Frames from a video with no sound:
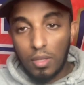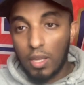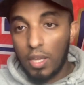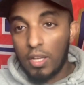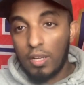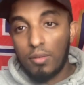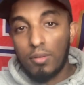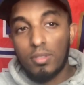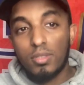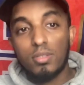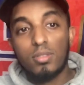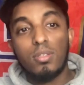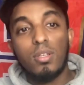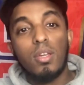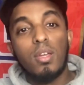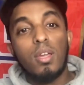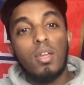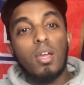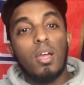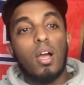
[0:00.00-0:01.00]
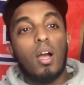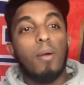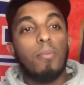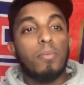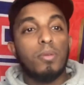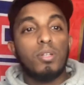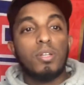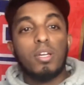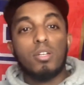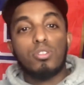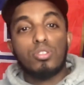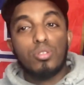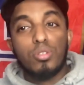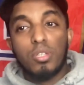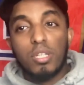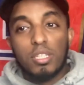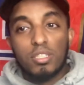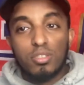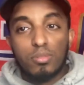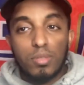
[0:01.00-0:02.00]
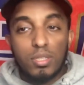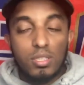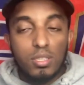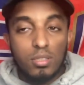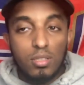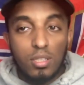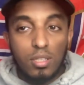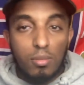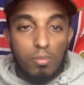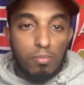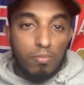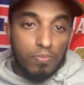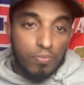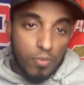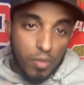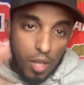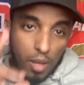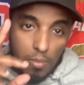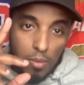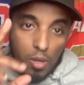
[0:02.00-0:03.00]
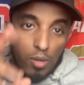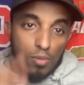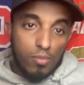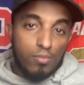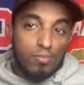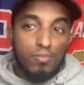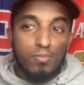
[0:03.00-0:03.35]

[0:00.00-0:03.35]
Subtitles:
Anyways, I'm gonna now show you guys the rest of the clip. I'm out.